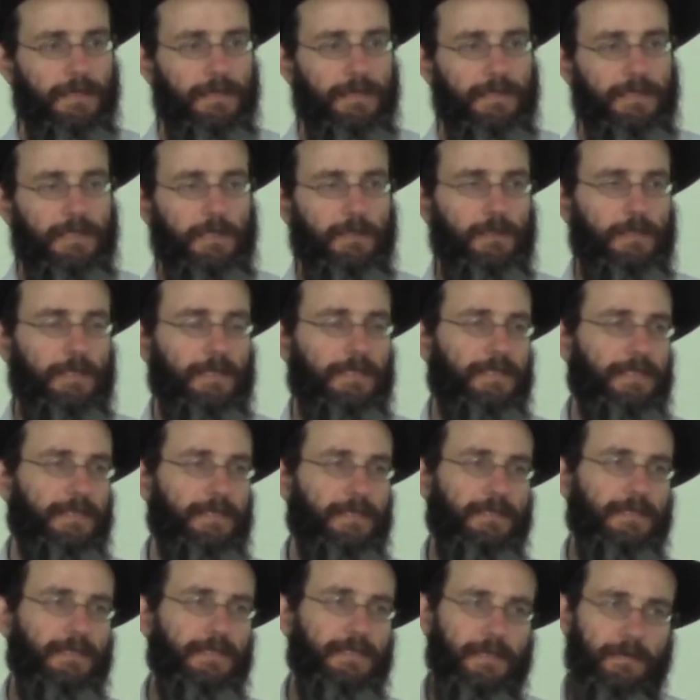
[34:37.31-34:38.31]
So you could say
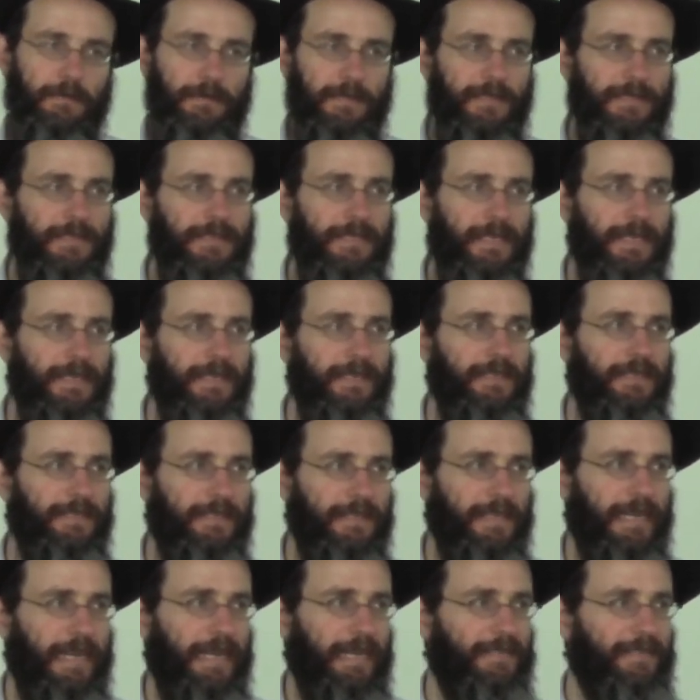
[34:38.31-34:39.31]
this isn't a mistake,
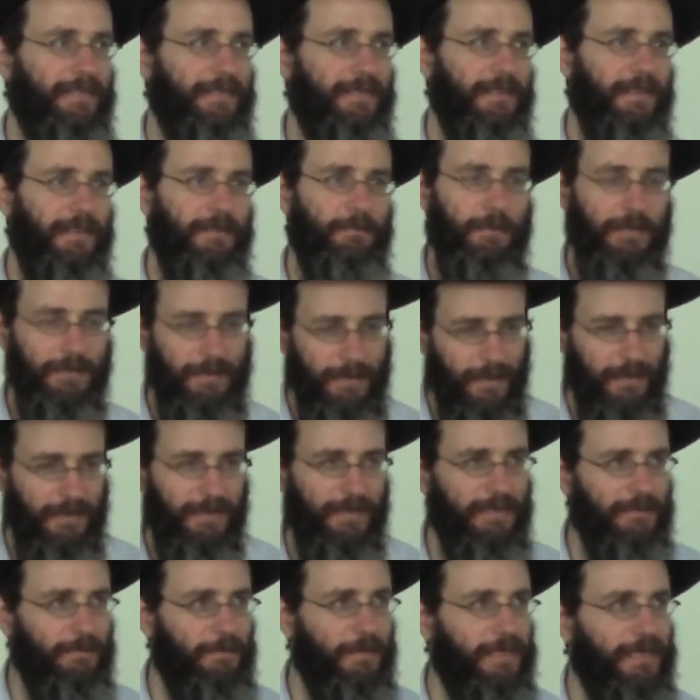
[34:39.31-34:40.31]
it's an accident, but God
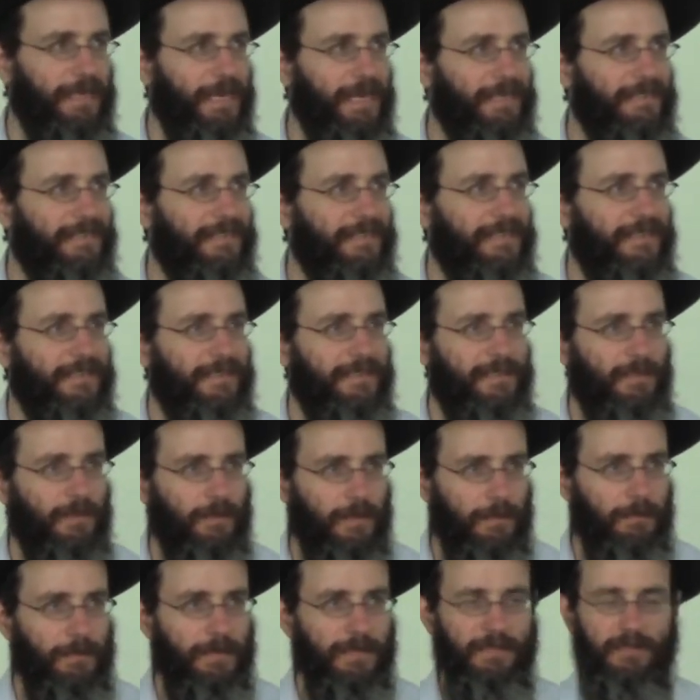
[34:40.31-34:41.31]
doesn't make accidents, so
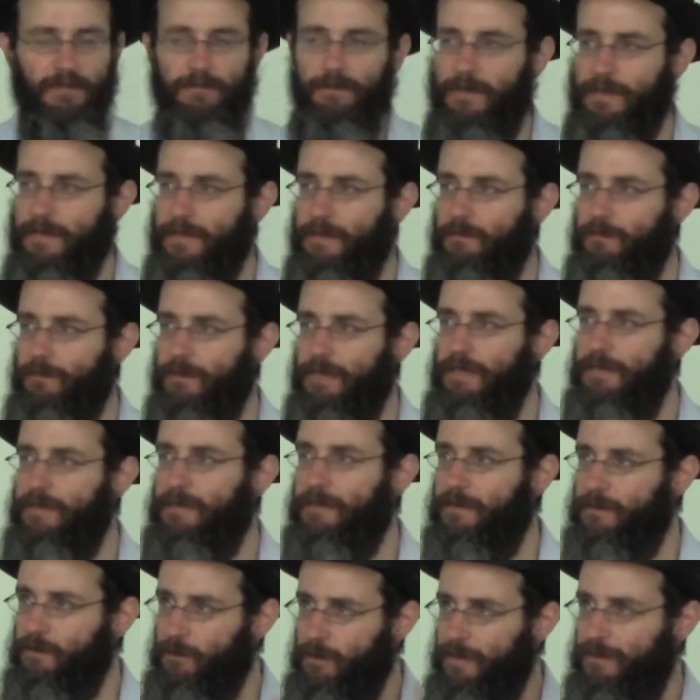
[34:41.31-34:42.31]
there must have been some
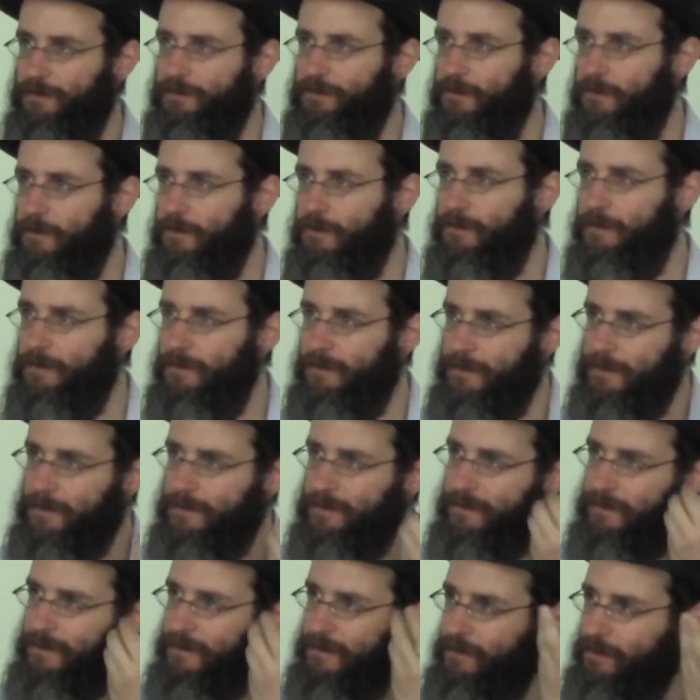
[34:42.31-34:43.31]
reason. We have to
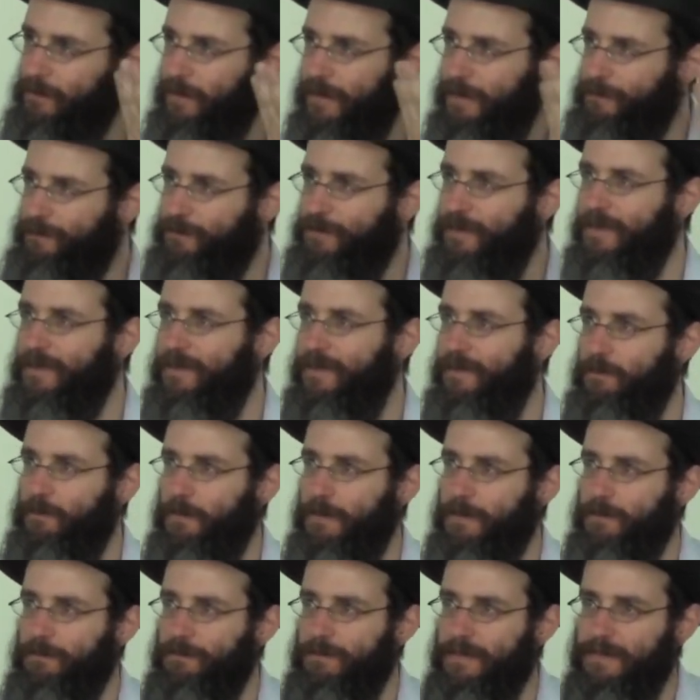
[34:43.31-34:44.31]
try and figure out
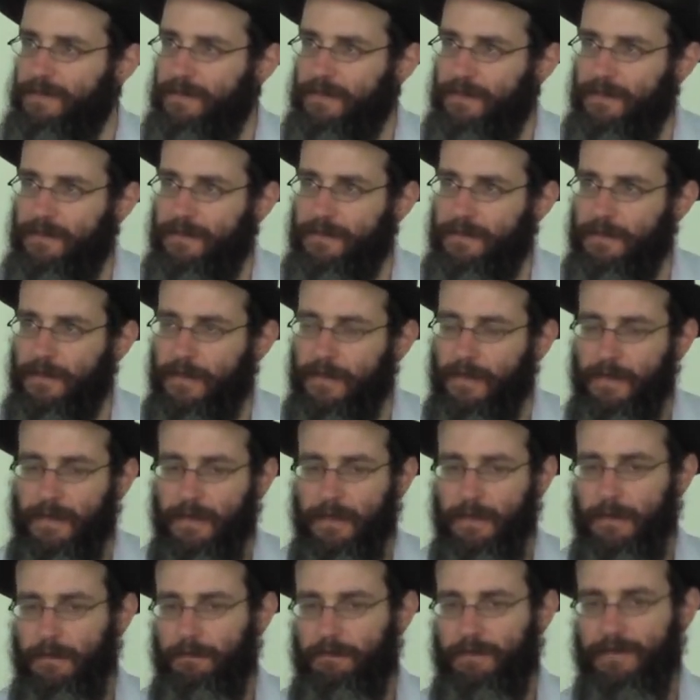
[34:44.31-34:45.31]
what the reason is.
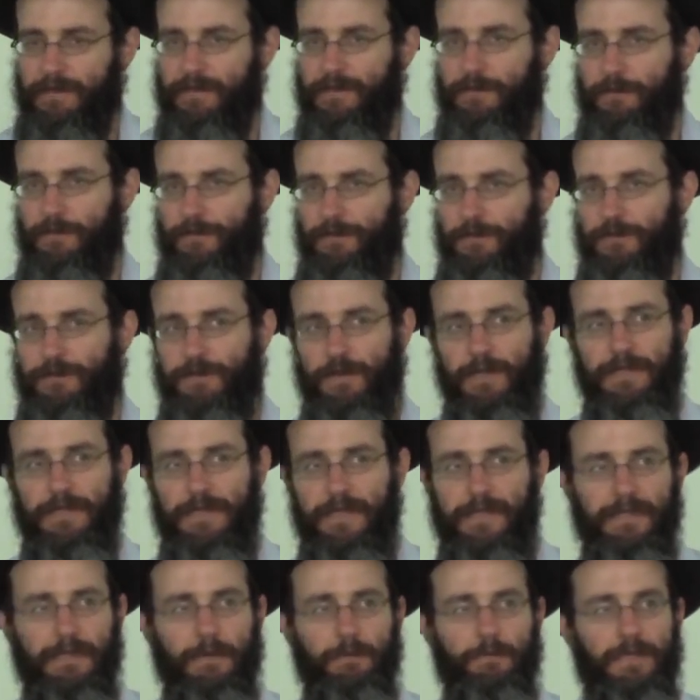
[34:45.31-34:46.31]
But
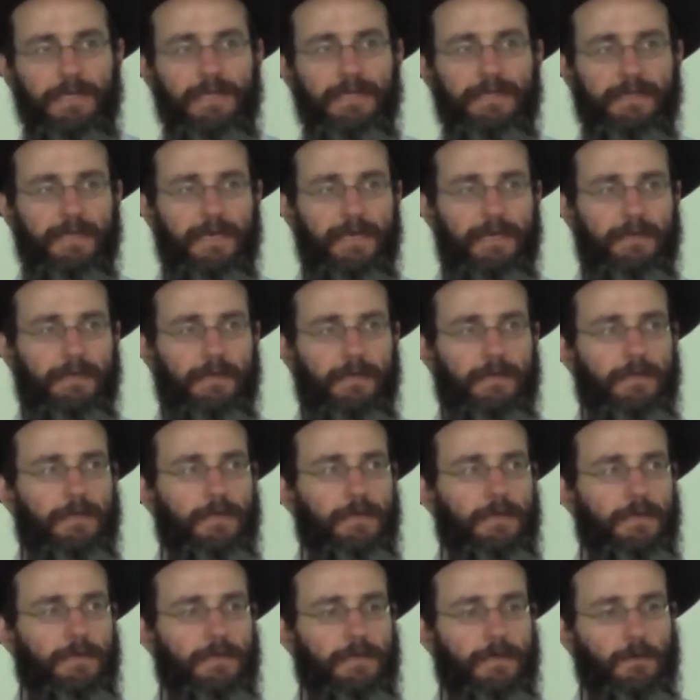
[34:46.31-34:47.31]
first it simply said
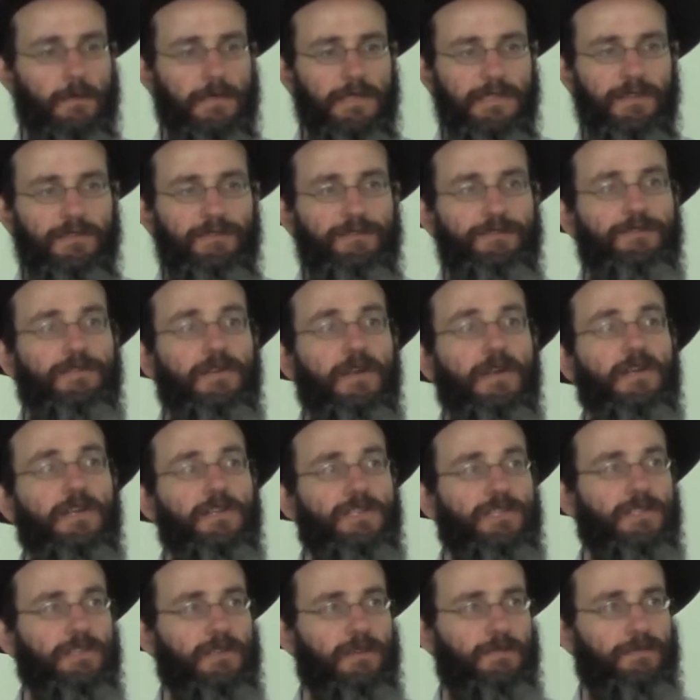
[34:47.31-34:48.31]
that there was a
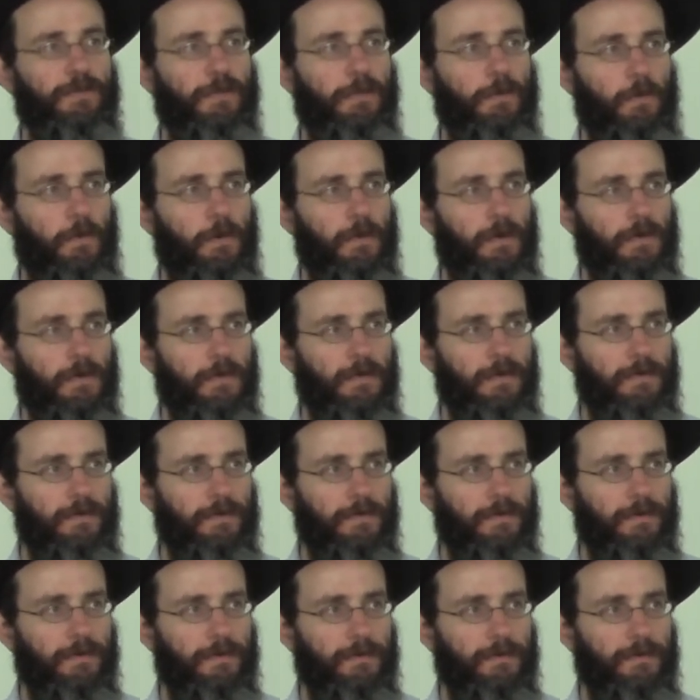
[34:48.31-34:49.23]
version of the world